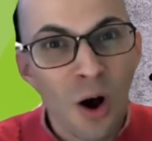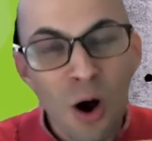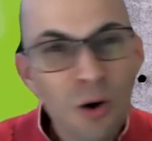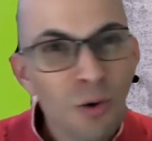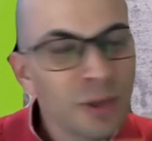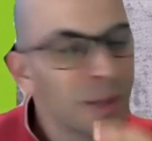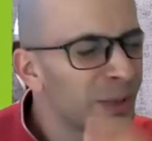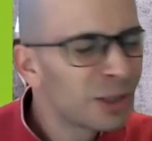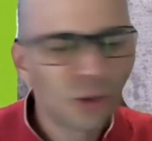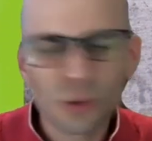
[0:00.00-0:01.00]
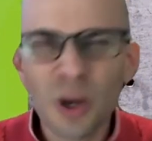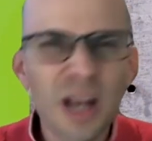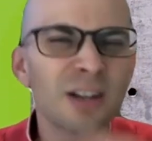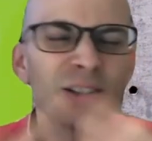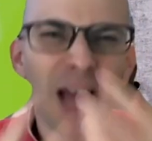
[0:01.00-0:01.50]
oh, the
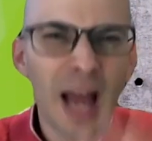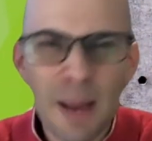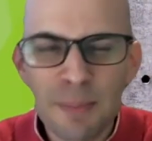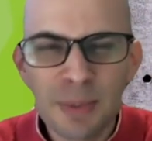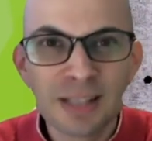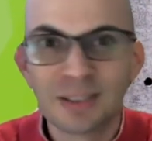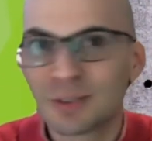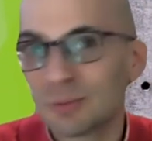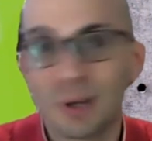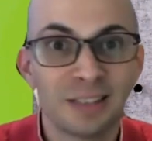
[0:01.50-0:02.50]
betrayal happened, right?